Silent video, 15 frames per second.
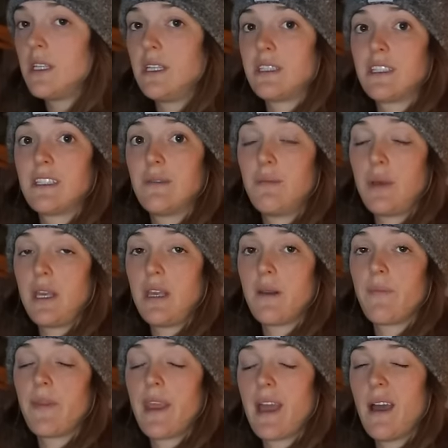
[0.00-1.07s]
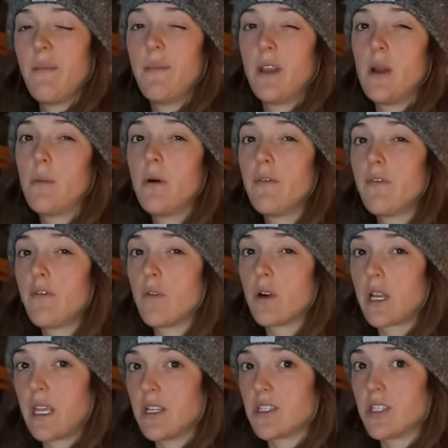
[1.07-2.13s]
needs to be at minimum
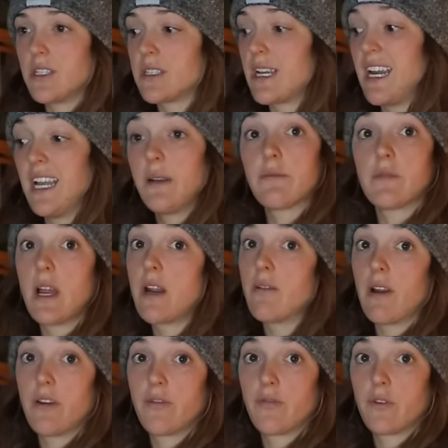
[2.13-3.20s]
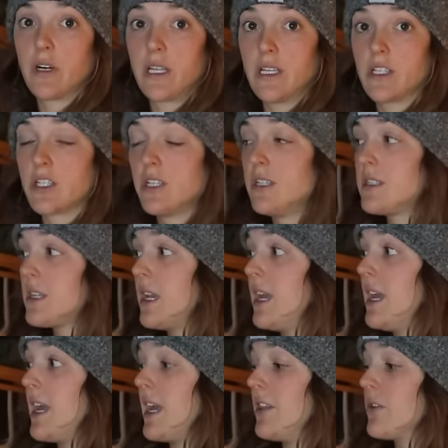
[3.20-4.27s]
40 inches. I am right around 40 inches.
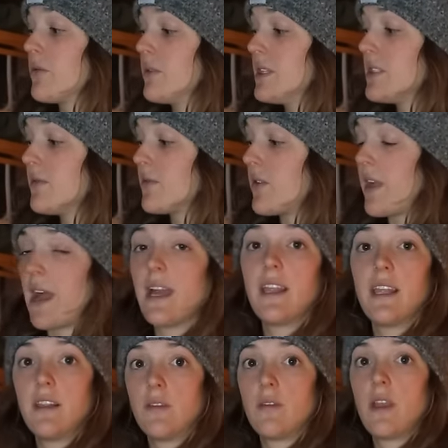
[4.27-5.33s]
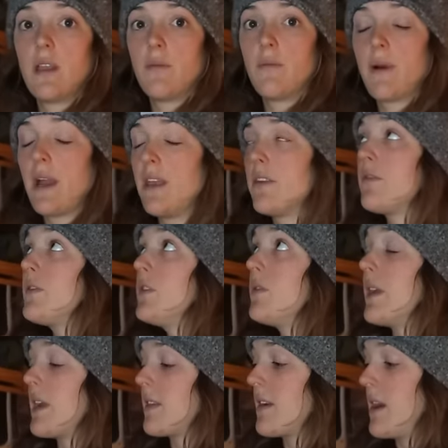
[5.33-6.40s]
And the reason for that, and by the flue
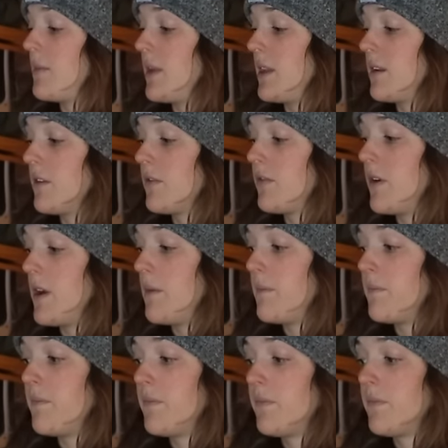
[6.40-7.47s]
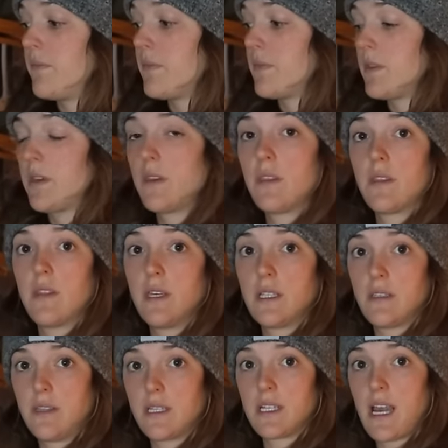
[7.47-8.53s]
length, I mean from the
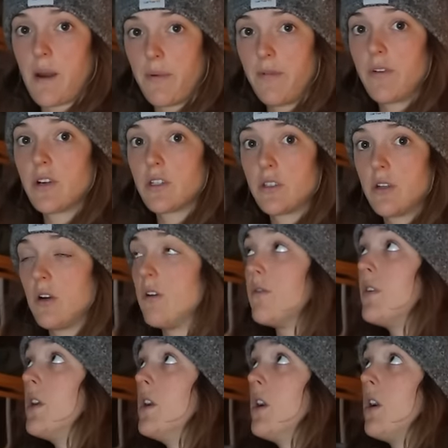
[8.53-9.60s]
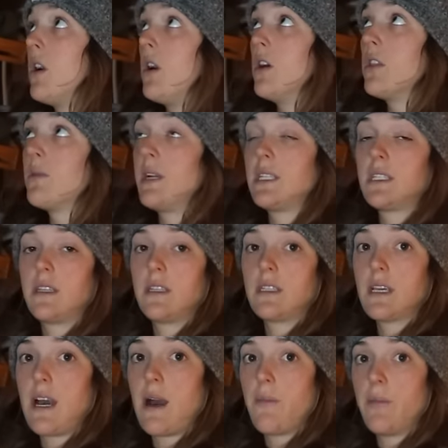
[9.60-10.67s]
top of your stove all the way to the
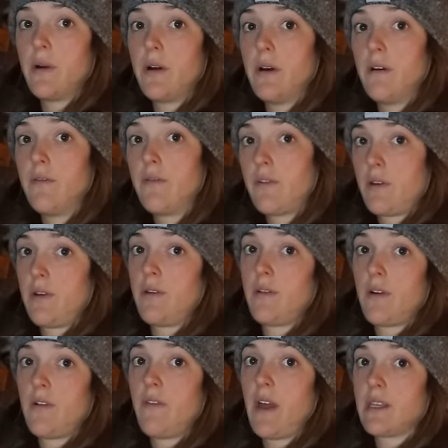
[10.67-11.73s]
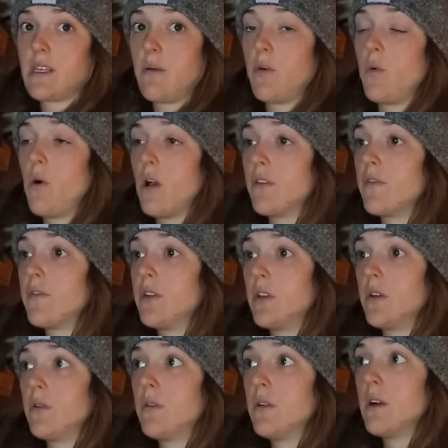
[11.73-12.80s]
top of that double-walled
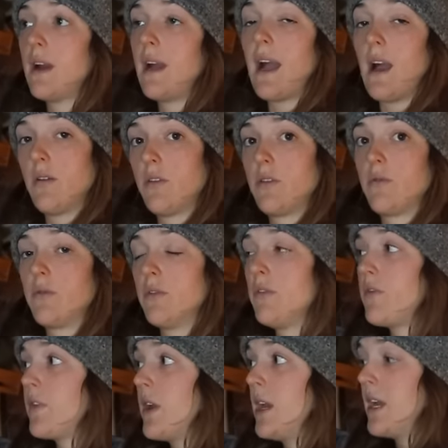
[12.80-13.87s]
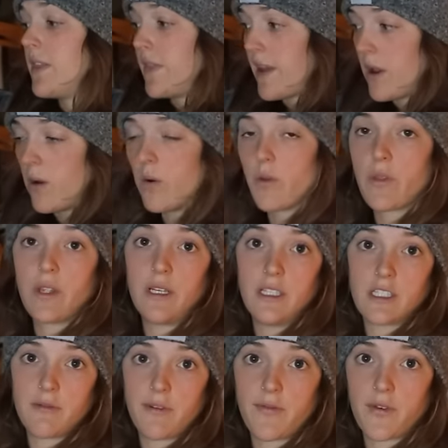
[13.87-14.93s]
flue out the roof, that whole thing
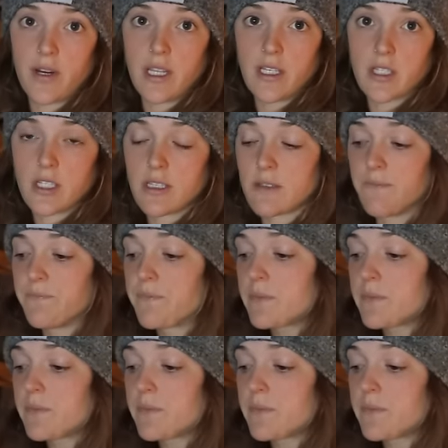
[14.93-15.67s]
needs to be 40 inches.